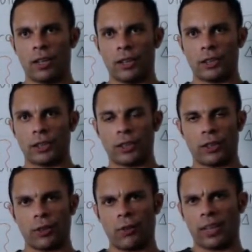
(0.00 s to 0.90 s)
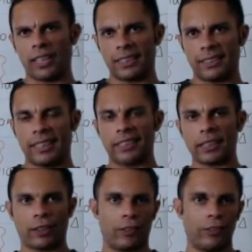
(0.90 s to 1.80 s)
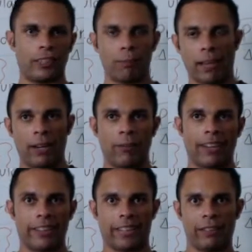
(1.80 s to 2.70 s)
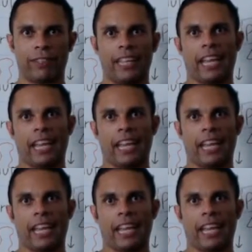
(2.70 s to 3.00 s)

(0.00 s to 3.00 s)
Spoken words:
So there's a huge debate whether it even